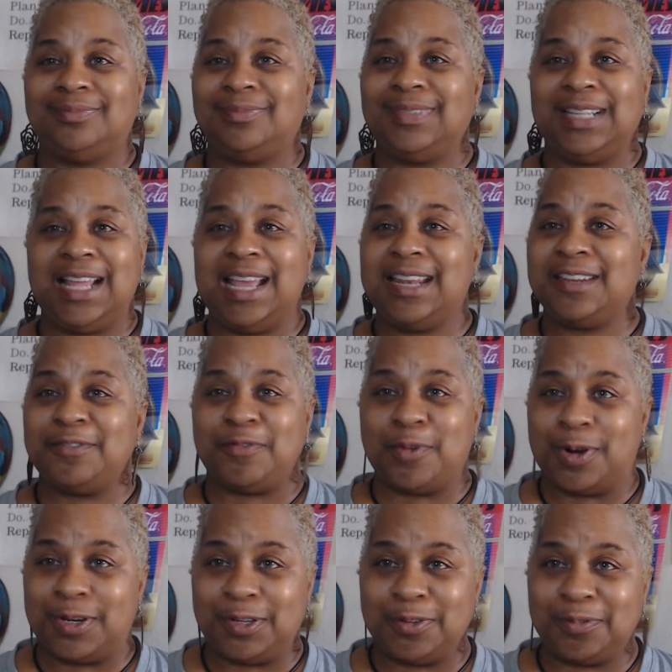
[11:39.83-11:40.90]
landed
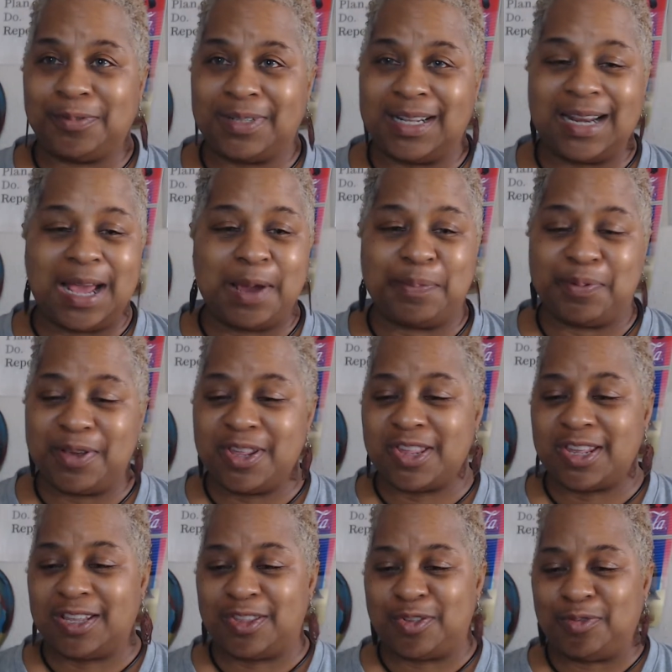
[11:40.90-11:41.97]
for you. And I
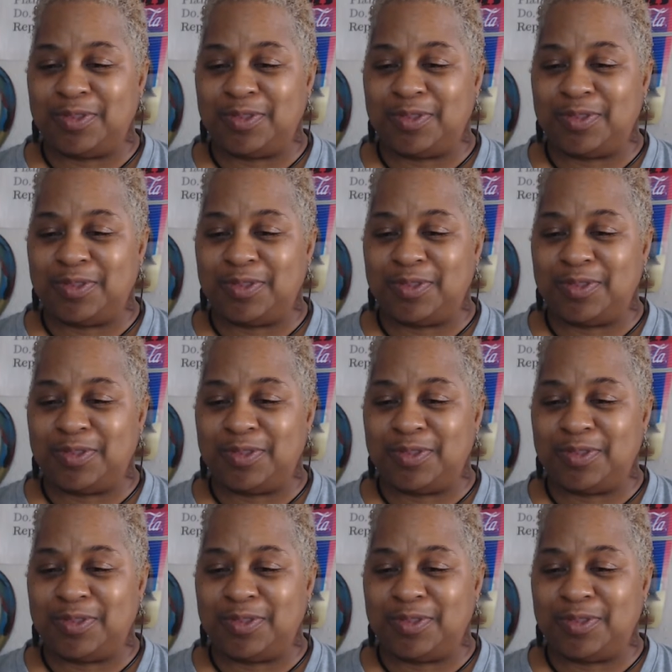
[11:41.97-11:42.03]
appreciate you.